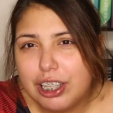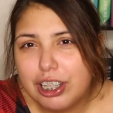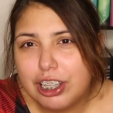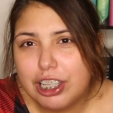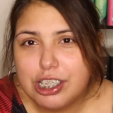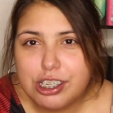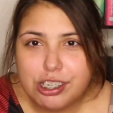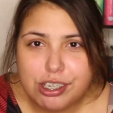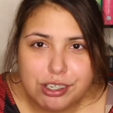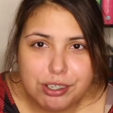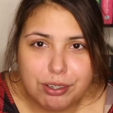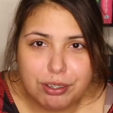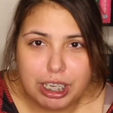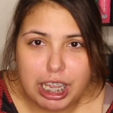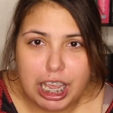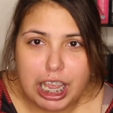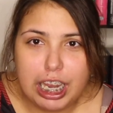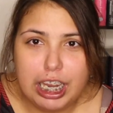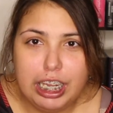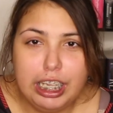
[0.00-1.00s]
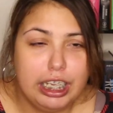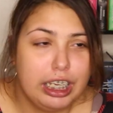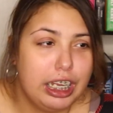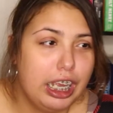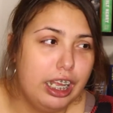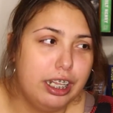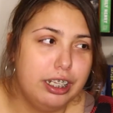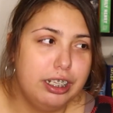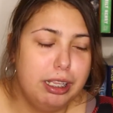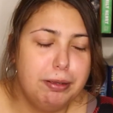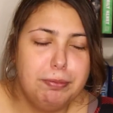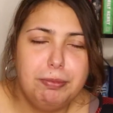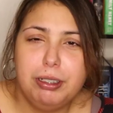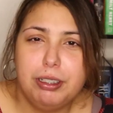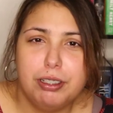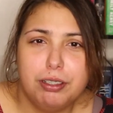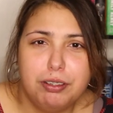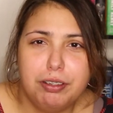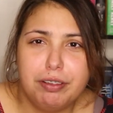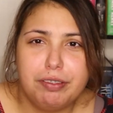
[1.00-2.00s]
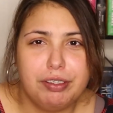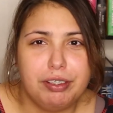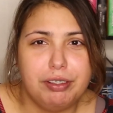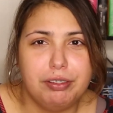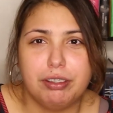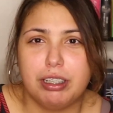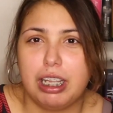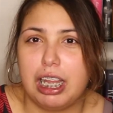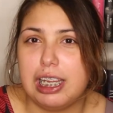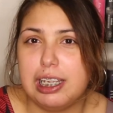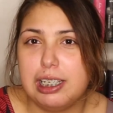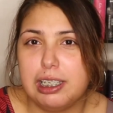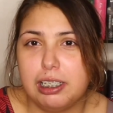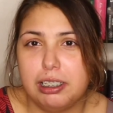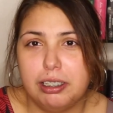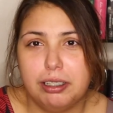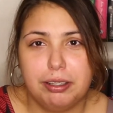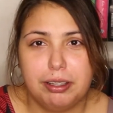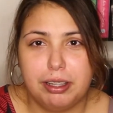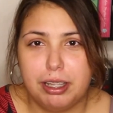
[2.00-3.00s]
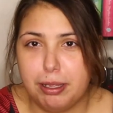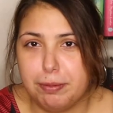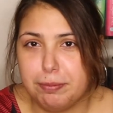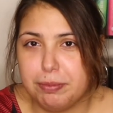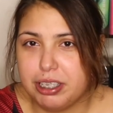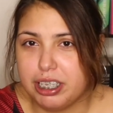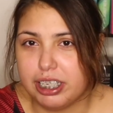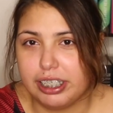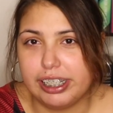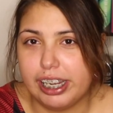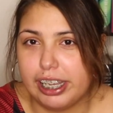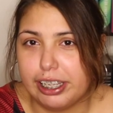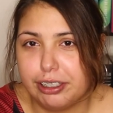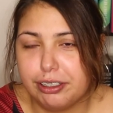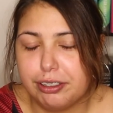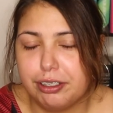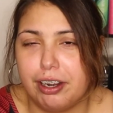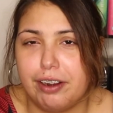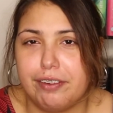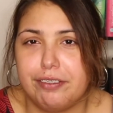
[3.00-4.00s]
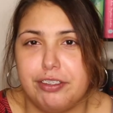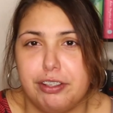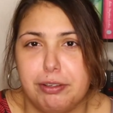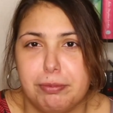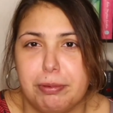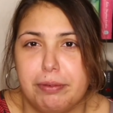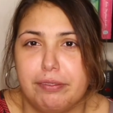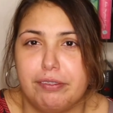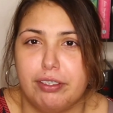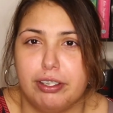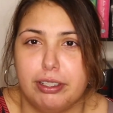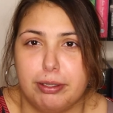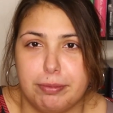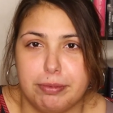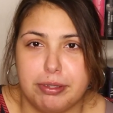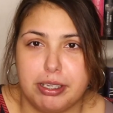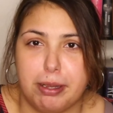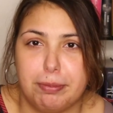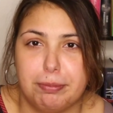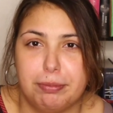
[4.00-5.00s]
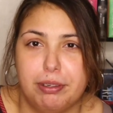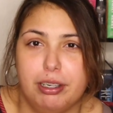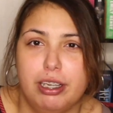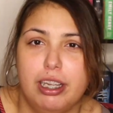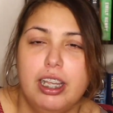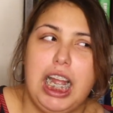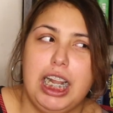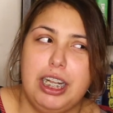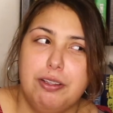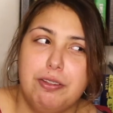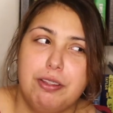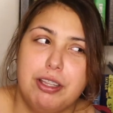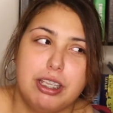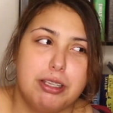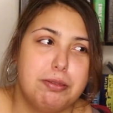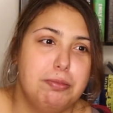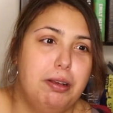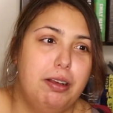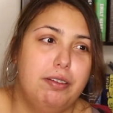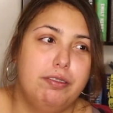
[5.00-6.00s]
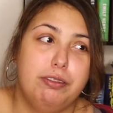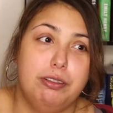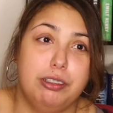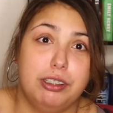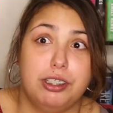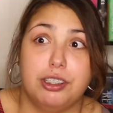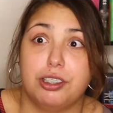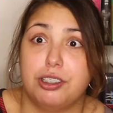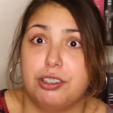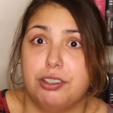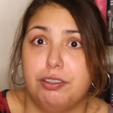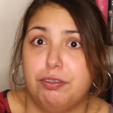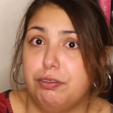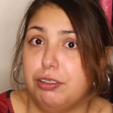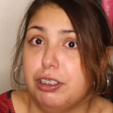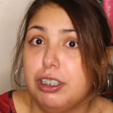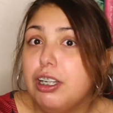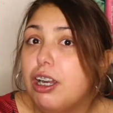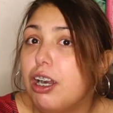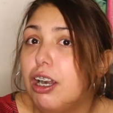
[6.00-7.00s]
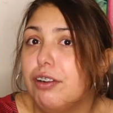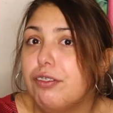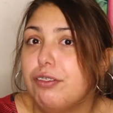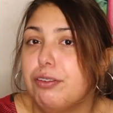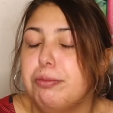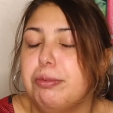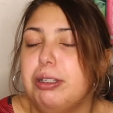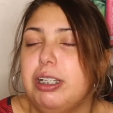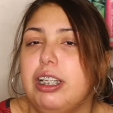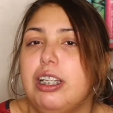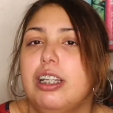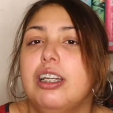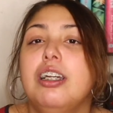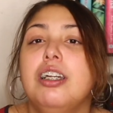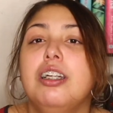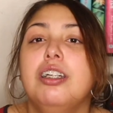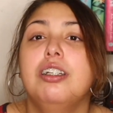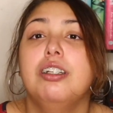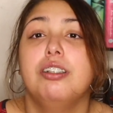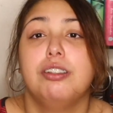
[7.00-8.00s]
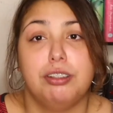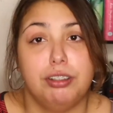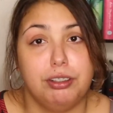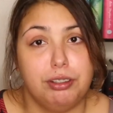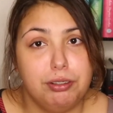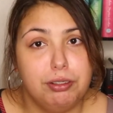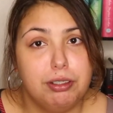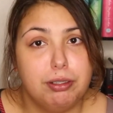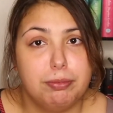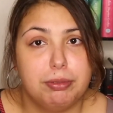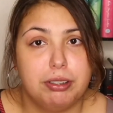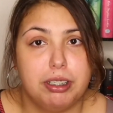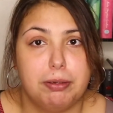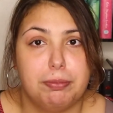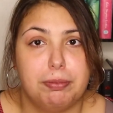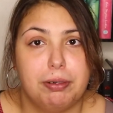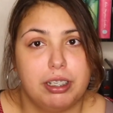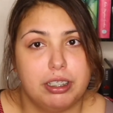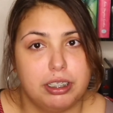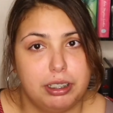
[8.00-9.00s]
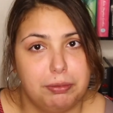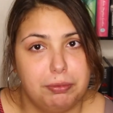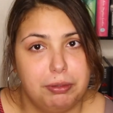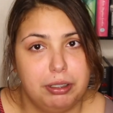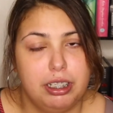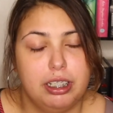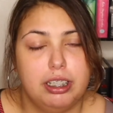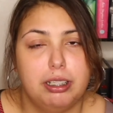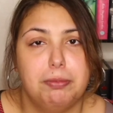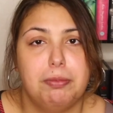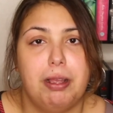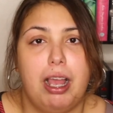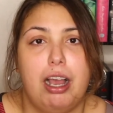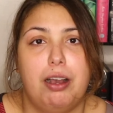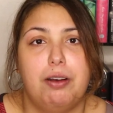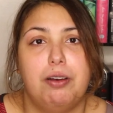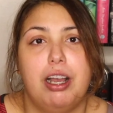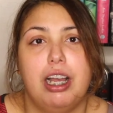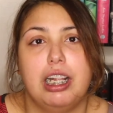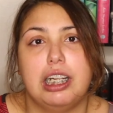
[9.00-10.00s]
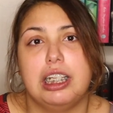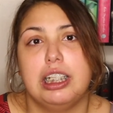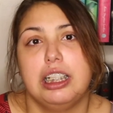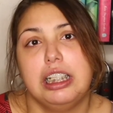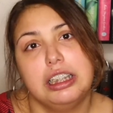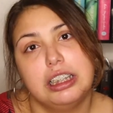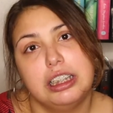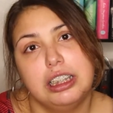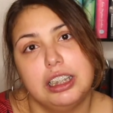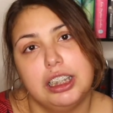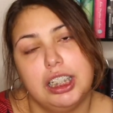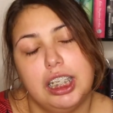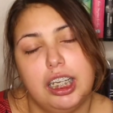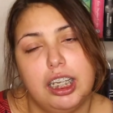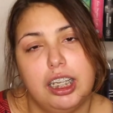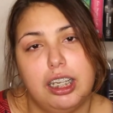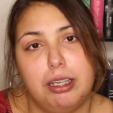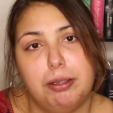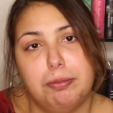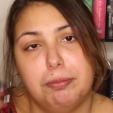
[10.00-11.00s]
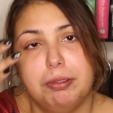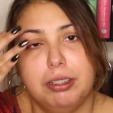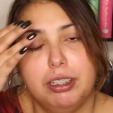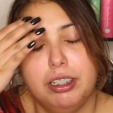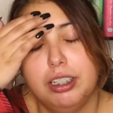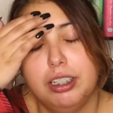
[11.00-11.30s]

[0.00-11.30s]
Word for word: this is okay. Like, I, let me know if you like them together or if you prefer them separate. I know this month was just really hard for me to do them separate because I wanted them out at a decent time